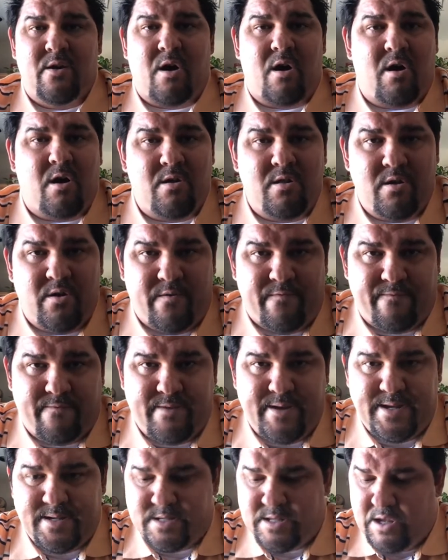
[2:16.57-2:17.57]
all
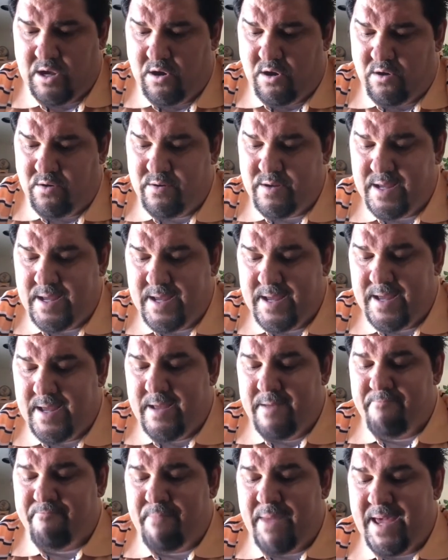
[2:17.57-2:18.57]
over it. So,
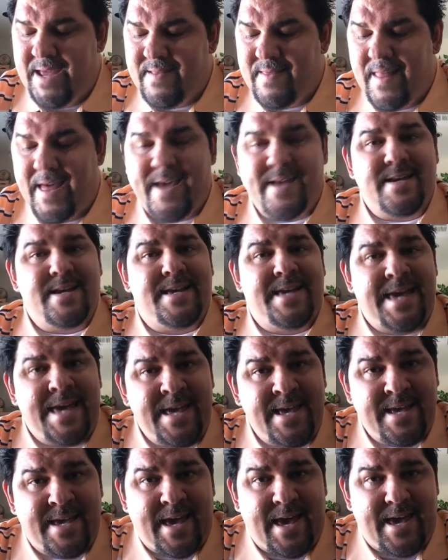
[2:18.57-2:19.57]
made like a
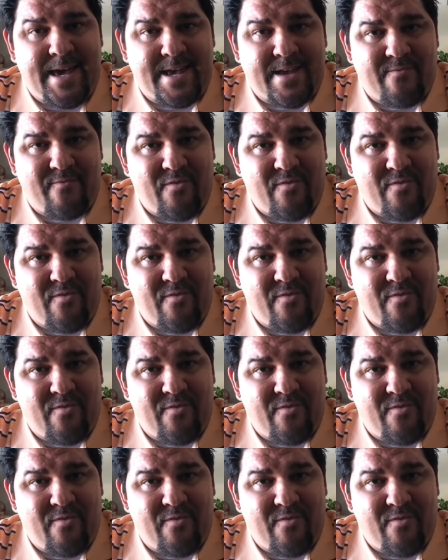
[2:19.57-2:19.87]
king cake.